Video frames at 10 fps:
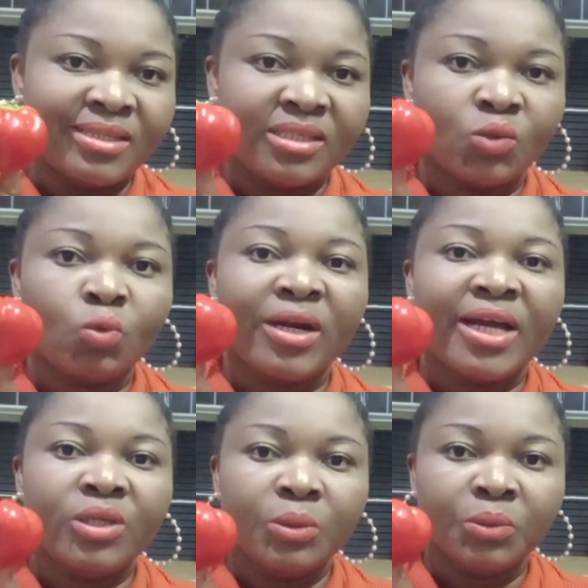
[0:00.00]
This is what
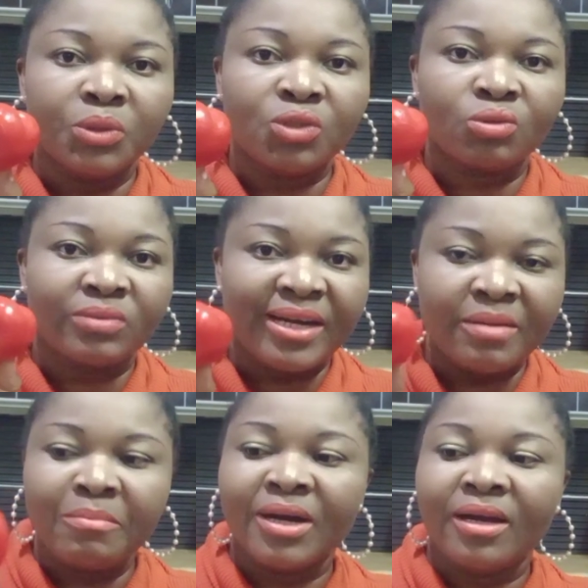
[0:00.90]
I use
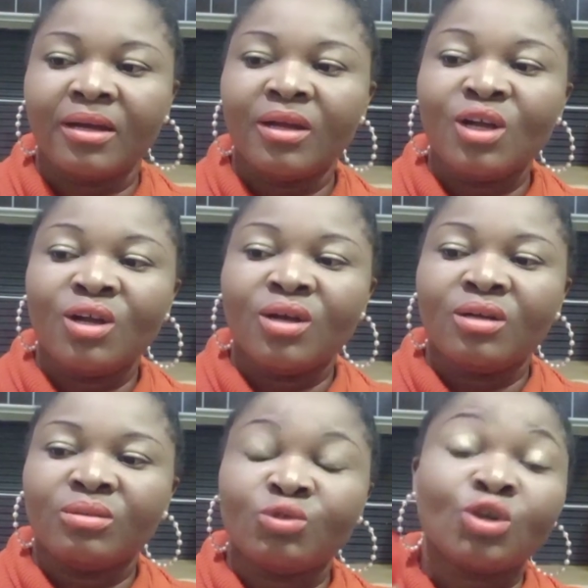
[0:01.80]

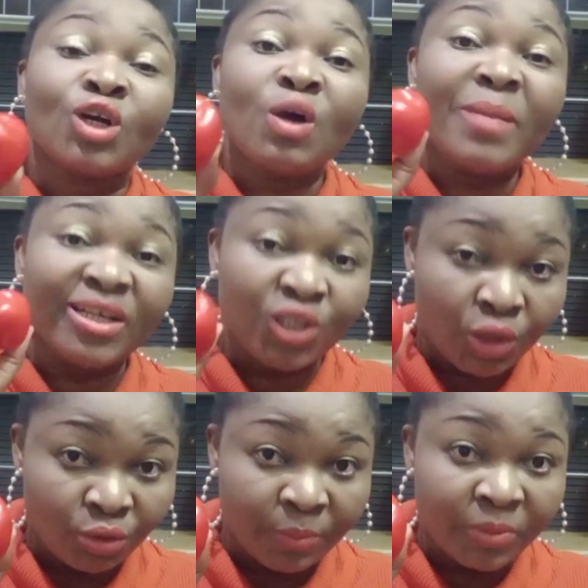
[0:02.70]
to color my
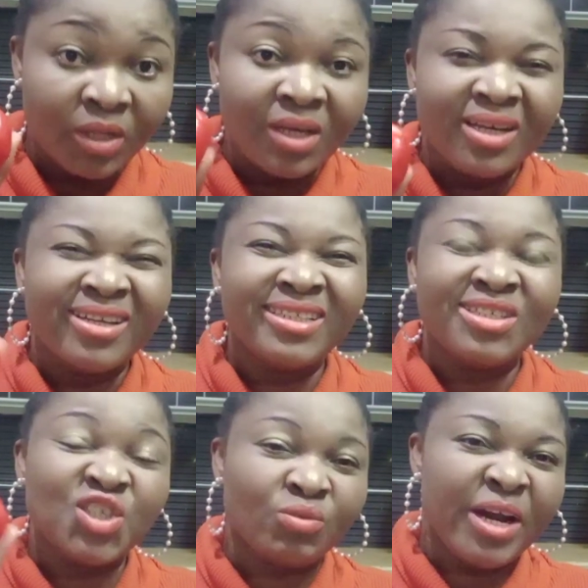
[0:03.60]
soup.
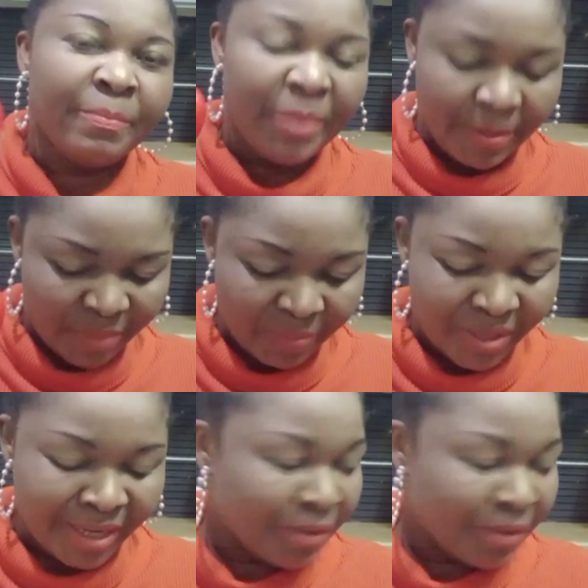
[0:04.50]
This is red bell pepper.